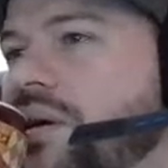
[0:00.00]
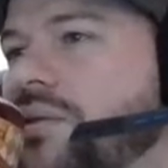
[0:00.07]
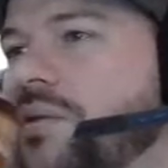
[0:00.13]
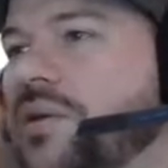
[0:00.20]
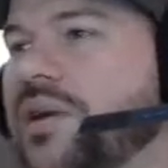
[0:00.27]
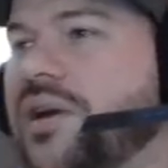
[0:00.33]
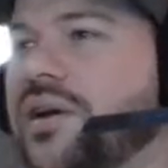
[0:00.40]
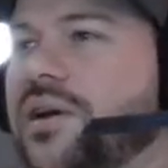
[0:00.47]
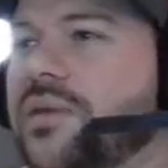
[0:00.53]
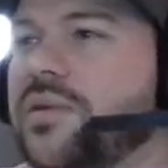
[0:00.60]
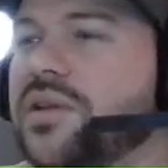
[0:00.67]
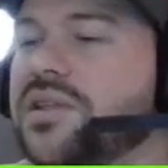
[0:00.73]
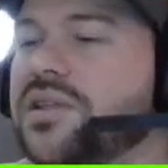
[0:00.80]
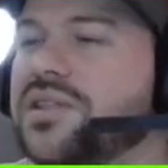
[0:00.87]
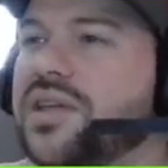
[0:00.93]
Well, Gary
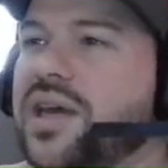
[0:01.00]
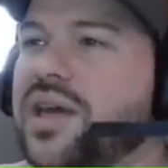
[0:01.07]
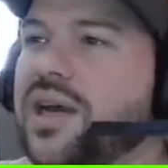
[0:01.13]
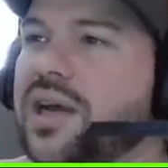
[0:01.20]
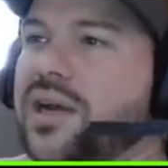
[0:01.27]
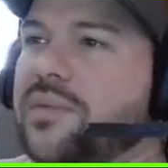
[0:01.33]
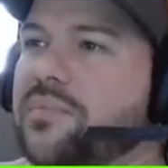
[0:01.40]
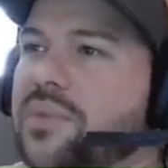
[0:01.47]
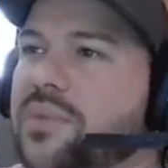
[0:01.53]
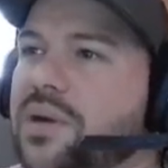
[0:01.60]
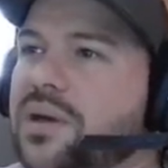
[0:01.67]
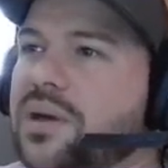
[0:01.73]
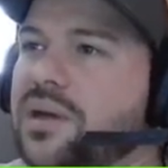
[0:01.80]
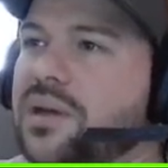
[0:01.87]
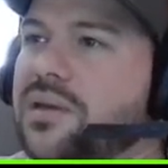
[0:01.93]
with a sack,
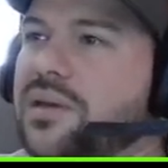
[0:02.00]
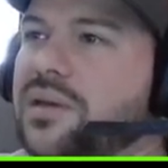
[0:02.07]
but